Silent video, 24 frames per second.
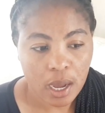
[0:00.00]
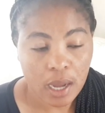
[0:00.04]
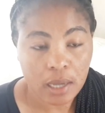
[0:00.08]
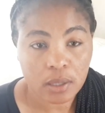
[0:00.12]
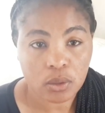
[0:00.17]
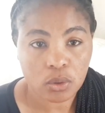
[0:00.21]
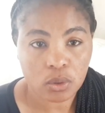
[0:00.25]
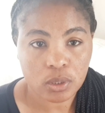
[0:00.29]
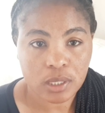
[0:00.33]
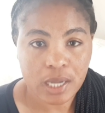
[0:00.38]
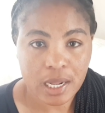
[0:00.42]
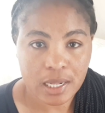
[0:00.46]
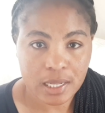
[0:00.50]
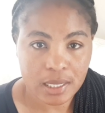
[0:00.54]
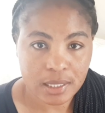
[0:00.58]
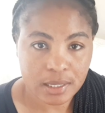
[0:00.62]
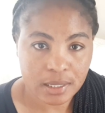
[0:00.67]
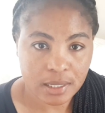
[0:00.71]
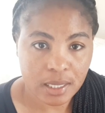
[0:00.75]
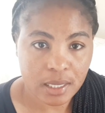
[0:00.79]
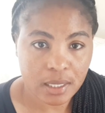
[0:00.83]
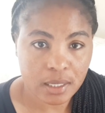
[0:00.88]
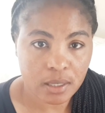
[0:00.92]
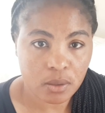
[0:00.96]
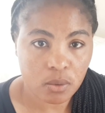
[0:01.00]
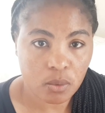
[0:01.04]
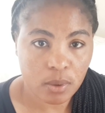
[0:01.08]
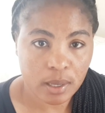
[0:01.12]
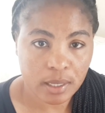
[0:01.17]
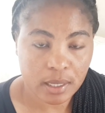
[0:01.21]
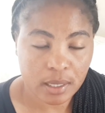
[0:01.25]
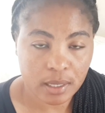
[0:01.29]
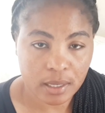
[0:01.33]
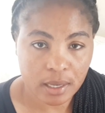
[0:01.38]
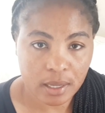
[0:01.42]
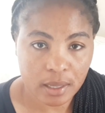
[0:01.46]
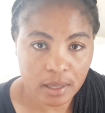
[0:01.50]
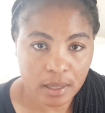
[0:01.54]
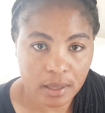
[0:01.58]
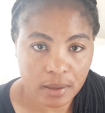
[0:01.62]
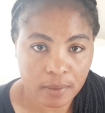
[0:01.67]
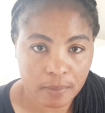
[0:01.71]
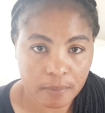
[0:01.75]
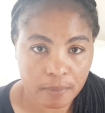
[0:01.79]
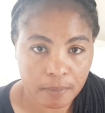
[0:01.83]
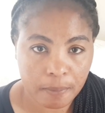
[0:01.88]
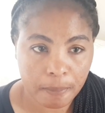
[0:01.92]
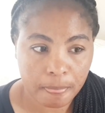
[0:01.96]
are not understanding one
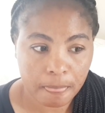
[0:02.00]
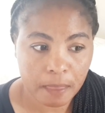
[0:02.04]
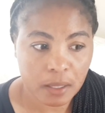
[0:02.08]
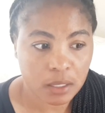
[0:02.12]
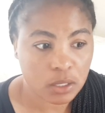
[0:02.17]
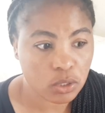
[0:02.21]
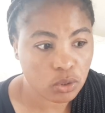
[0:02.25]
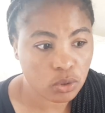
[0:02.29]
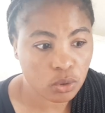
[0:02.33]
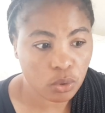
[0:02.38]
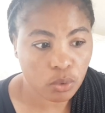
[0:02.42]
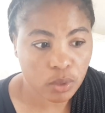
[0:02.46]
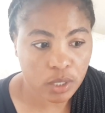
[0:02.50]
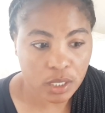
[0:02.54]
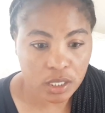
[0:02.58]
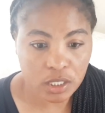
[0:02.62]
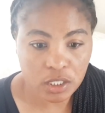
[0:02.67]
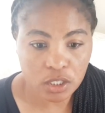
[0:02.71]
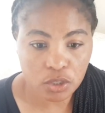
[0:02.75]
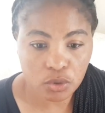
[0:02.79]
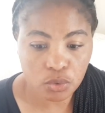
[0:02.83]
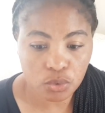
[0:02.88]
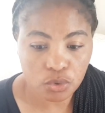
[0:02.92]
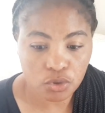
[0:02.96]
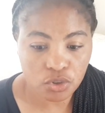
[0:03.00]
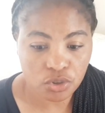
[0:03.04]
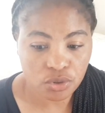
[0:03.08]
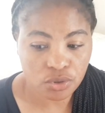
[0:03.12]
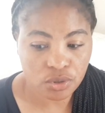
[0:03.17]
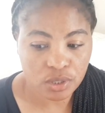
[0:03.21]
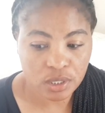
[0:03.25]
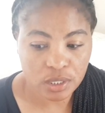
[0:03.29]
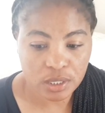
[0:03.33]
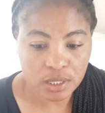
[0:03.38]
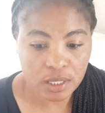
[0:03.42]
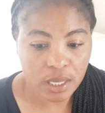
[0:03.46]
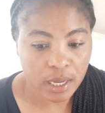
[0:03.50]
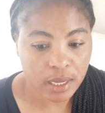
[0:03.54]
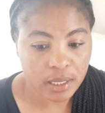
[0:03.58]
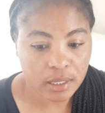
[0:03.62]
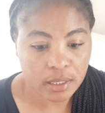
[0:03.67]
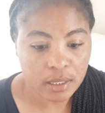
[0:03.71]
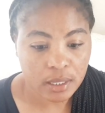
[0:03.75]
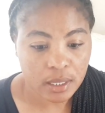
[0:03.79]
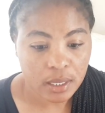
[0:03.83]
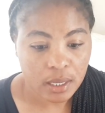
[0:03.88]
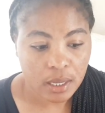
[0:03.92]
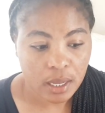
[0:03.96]
another. It's so easy to just
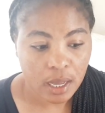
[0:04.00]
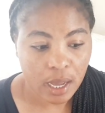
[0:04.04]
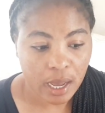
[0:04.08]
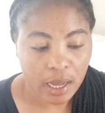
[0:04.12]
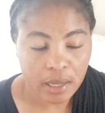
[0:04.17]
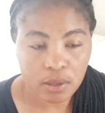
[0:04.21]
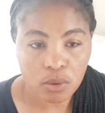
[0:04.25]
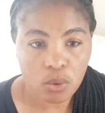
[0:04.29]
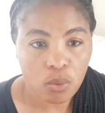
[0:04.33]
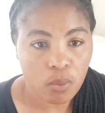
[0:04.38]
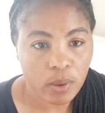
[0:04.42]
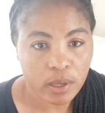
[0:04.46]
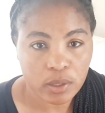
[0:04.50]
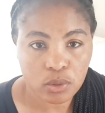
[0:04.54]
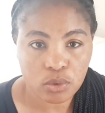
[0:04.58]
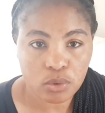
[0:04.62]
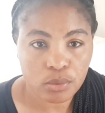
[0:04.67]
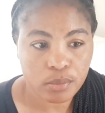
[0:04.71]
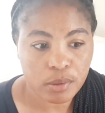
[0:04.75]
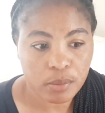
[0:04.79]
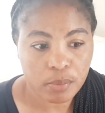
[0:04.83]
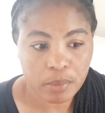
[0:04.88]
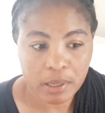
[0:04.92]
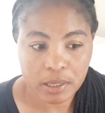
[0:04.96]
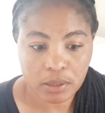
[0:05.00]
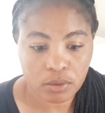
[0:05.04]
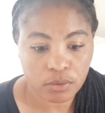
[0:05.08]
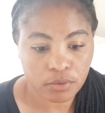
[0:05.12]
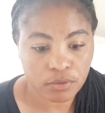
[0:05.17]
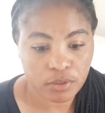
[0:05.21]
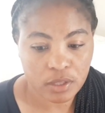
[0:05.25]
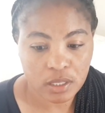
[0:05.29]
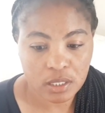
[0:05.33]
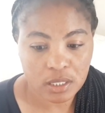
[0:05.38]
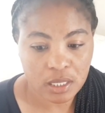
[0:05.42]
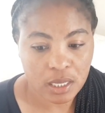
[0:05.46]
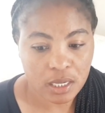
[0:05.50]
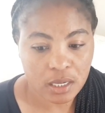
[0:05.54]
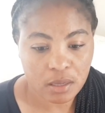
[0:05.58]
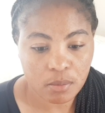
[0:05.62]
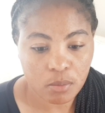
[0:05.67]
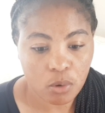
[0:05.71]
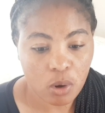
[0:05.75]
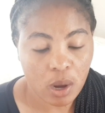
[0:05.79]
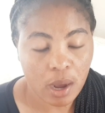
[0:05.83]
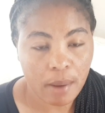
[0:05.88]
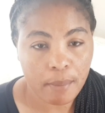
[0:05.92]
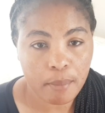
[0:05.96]
decide, I don't want to be part of this
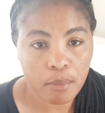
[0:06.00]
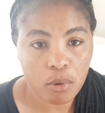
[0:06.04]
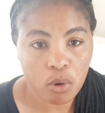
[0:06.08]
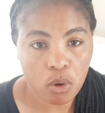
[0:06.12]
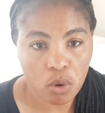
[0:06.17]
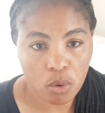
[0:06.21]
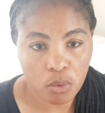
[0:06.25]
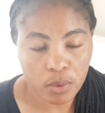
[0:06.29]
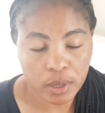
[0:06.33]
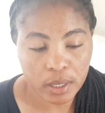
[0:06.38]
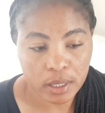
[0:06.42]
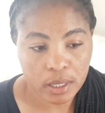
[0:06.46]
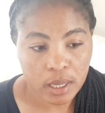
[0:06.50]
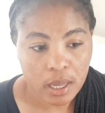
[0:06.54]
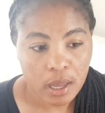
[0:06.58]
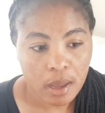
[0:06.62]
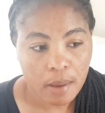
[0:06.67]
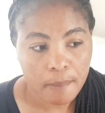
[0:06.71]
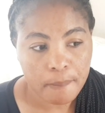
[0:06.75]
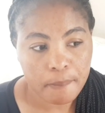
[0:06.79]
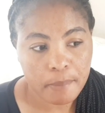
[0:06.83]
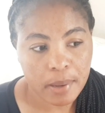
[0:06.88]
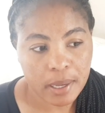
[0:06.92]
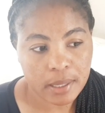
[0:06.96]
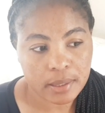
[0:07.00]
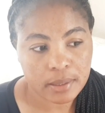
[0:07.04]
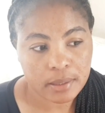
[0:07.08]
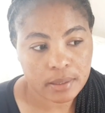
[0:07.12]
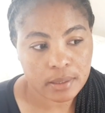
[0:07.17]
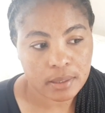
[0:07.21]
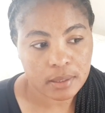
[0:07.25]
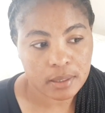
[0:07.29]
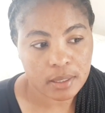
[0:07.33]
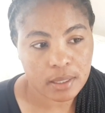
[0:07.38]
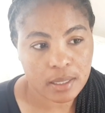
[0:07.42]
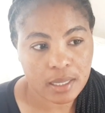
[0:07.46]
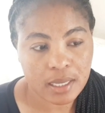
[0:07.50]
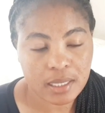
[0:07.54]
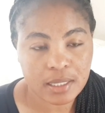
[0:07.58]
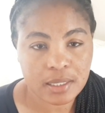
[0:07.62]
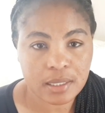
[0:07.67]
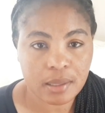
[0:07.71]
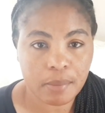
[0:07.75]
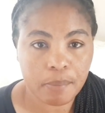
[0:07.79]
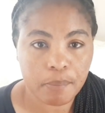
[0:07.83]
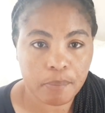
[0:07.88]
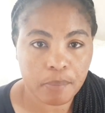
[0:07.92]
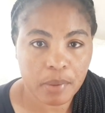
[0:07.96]
anymore, I'm going. But
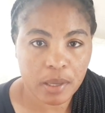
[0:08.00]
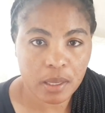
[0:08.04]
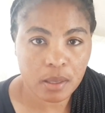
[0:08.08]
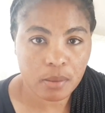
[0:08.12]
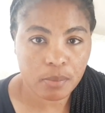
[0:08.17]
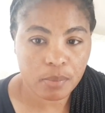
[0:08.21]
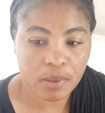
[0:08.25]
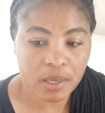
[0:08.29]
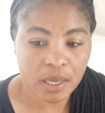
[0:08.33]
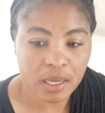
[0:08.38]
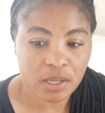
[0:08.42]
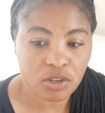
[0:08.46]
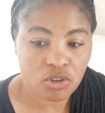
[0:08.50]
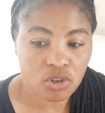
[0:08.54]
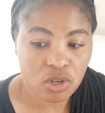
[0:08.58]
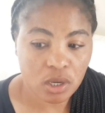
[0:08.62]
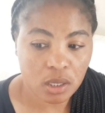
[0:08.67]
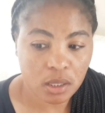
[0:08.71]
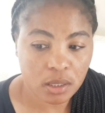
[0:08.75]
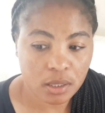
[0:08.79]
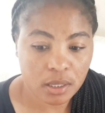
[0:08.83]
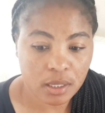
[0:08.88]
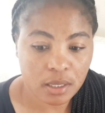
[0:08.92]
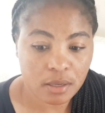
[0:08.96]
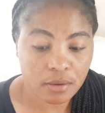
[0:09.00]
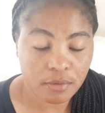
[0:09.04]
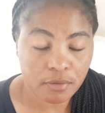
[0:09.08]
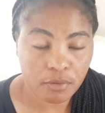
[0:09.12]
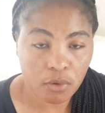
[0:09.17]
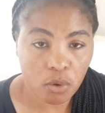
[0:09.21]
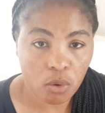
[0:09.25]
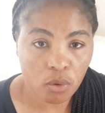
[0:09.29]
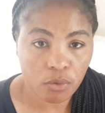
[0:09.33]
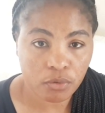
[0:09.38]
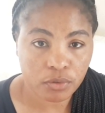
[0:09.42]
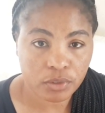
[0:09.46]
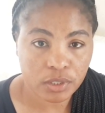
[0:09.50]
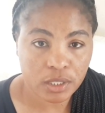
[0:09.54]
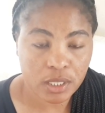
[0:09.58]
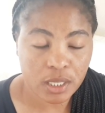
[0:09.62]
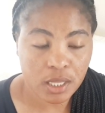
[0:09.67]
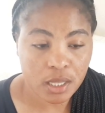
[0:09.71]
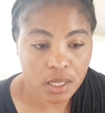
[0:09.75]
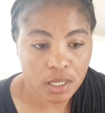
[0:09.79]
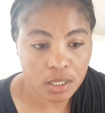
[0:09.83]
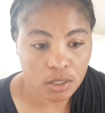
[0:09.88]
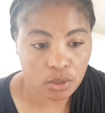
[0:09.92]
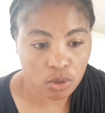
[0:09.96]
there's a baby, a child involved
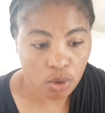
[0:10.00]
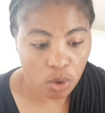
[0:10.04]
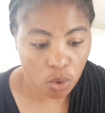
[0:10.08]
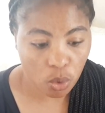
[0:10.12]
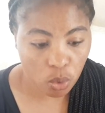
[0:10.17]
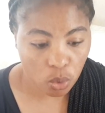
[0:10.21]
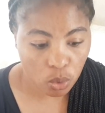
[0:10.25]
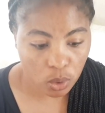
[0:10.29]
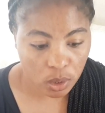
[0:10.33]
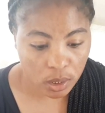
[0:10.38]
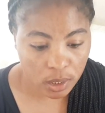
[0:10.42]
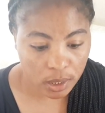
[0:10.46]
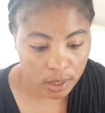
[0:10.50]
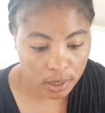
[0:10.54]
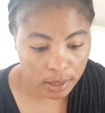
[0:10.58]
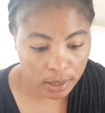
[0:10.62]
in this whole